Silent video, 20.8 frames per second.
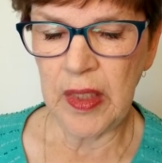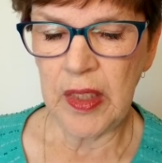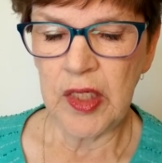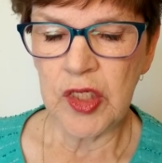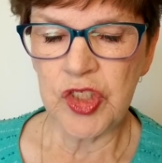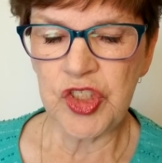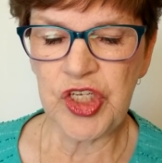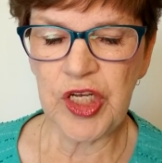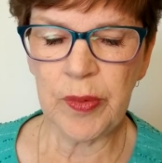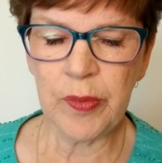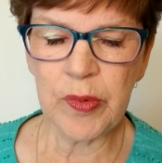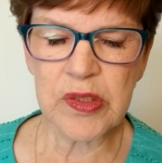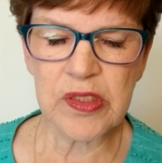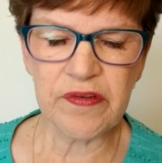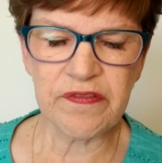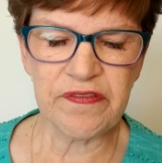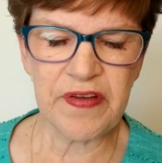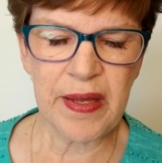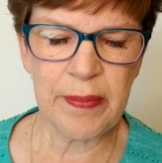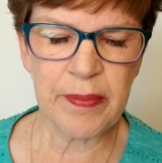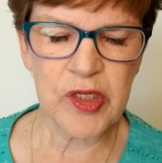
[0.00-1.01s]
Jim was a
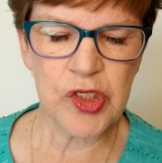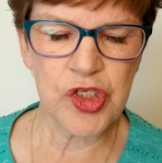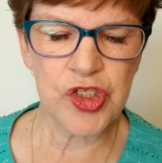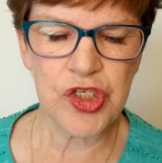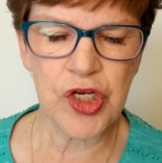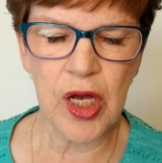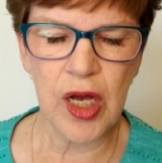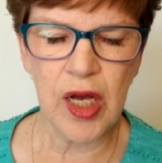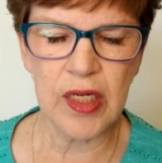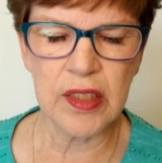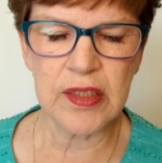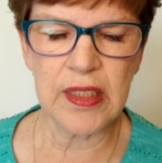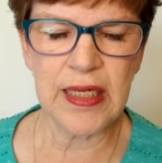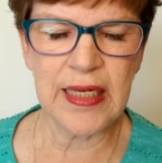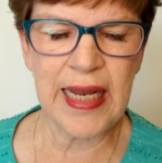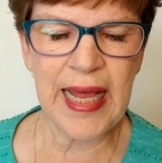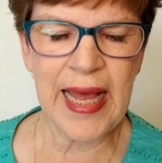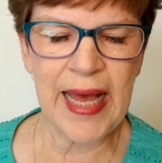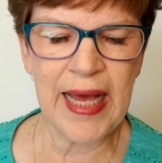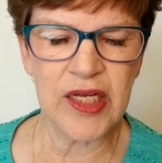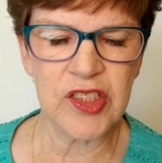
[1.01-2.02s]
famous shot, an
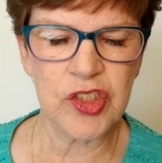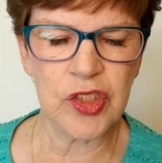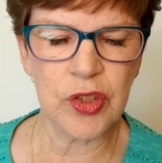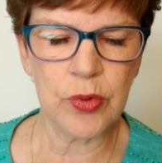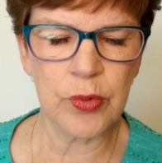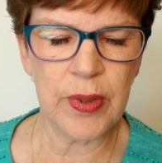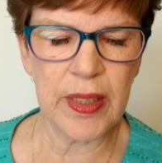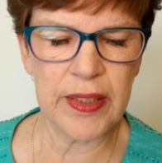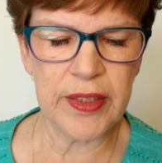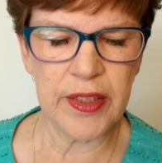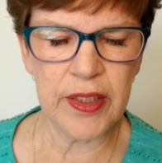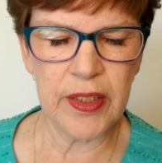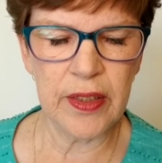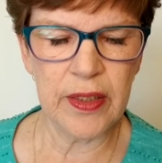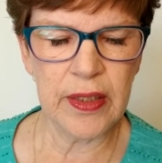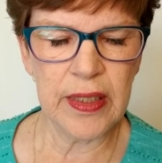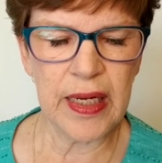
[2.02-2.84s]
agile runner,